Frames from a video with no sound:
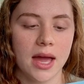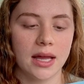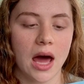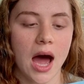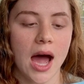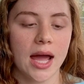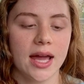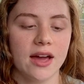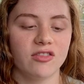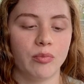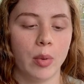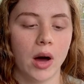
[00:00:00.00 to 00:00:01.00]
And I
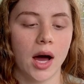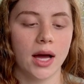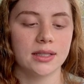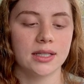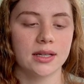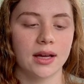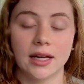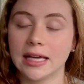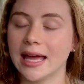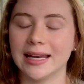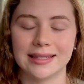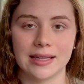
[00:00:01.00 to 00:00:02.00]
have bought,
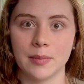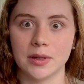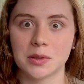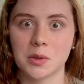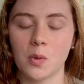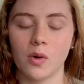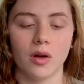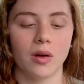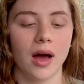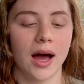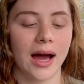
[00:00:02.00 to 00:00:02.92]
again, it's up at school,